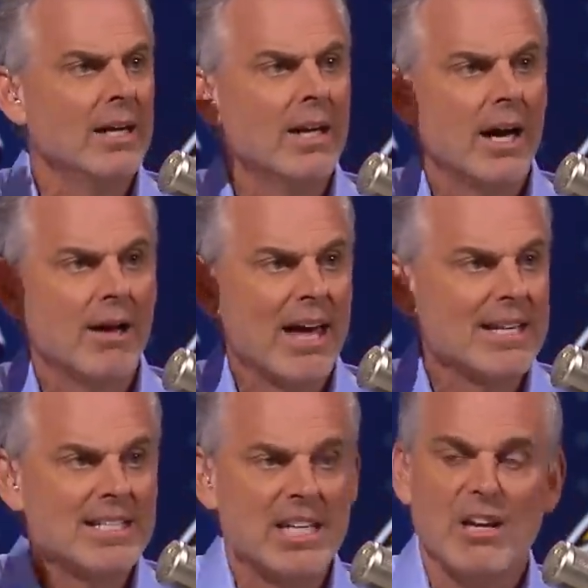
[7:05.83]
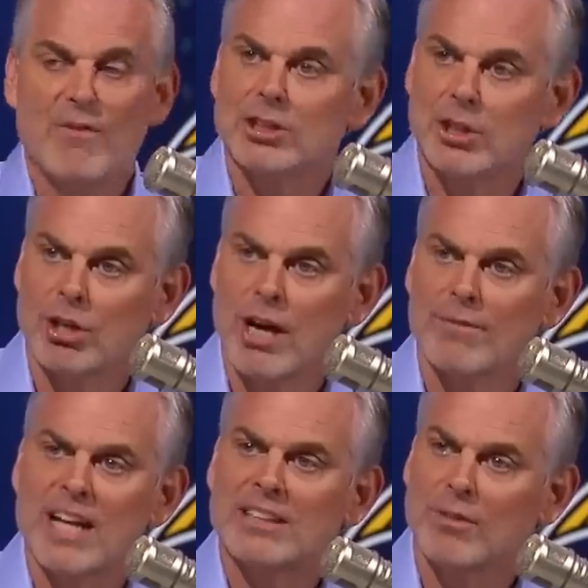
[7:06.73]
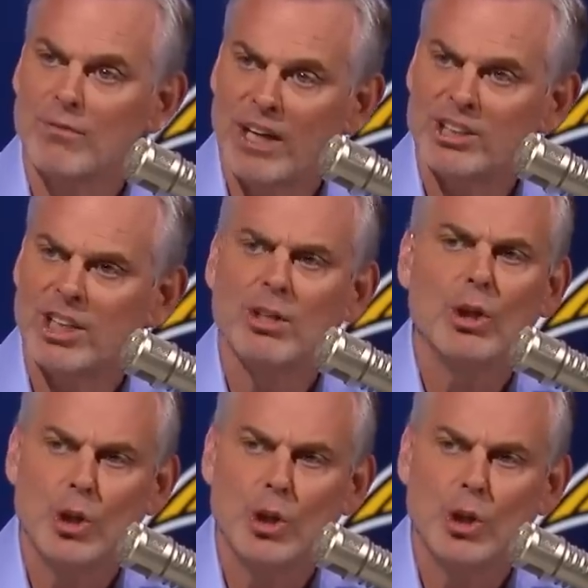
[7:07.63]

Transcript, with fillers: Uh, that defense is good enough. That division,